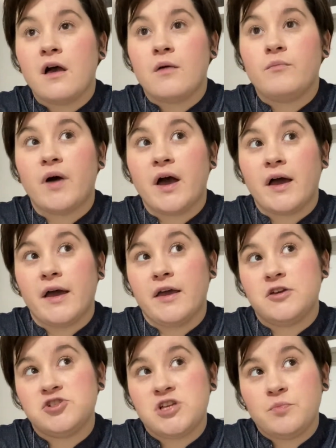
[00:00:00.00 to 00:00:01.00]

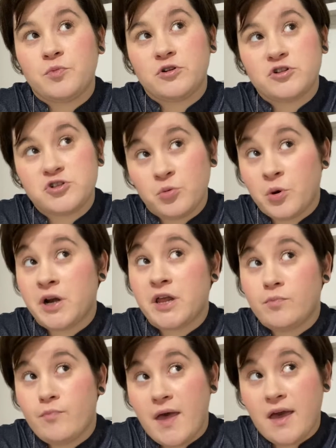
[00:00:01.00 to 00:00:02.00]
my sheep were shorn
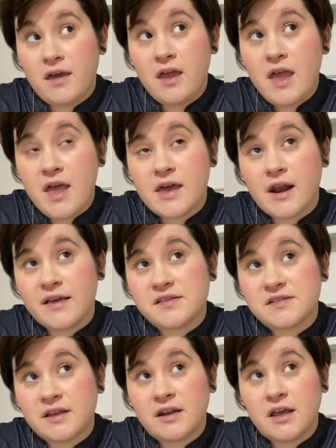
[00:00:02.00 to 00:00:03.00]
in May, and I
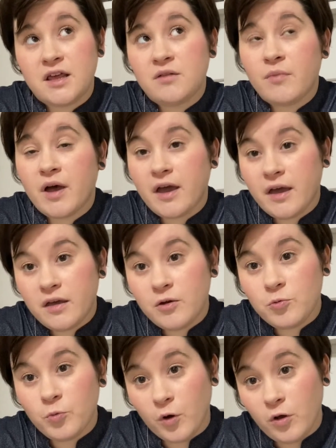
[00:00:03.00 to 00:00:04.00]
sent in my
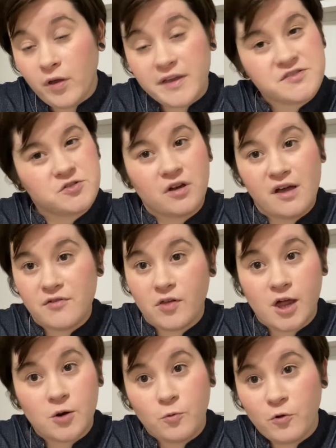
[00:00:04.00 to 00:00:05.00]
wool. I still have a
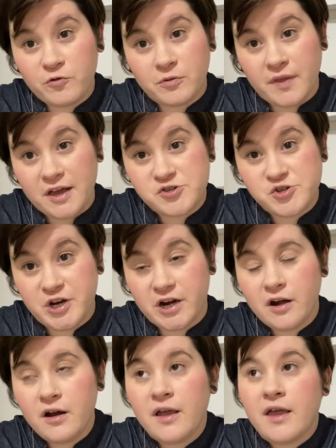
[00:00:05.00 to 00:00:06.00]
lot of wool from last
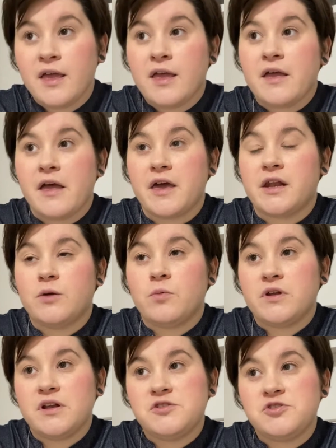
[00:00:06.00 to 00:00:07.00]
year, and I
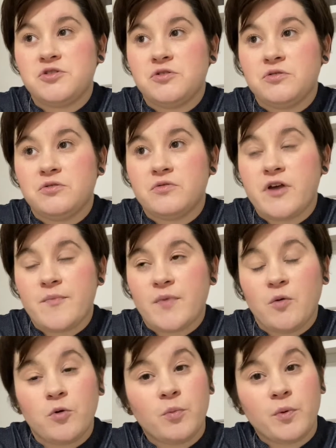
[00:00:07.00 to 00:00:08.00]
wanted to get
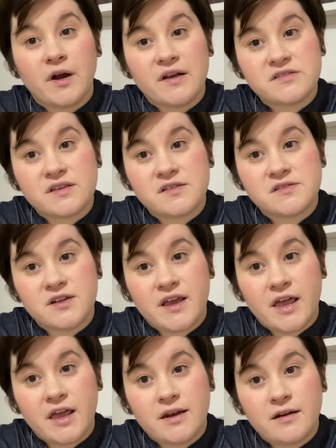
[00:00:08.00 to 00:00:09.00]
my wool processed
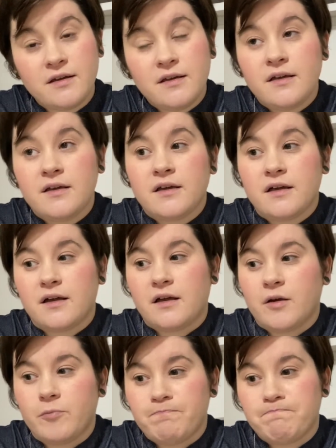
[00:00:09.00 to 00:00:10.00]
again.
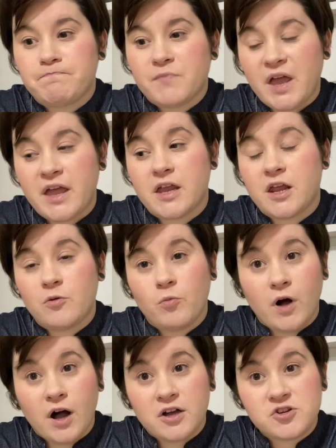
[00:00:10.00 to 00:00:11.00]
I get it
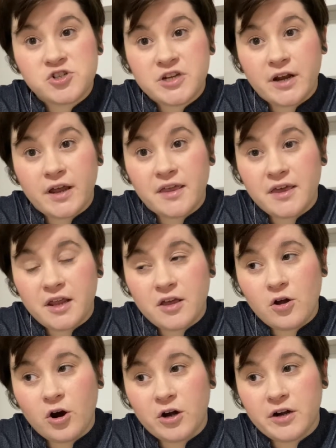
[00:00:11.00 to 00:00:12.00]
washed and I get it
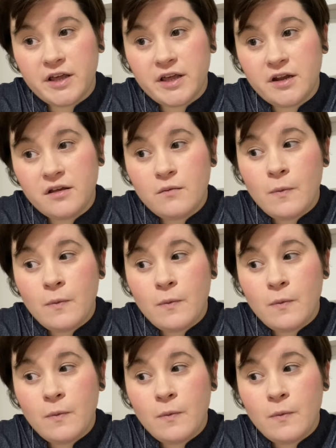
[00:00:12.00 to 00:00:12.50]
carded.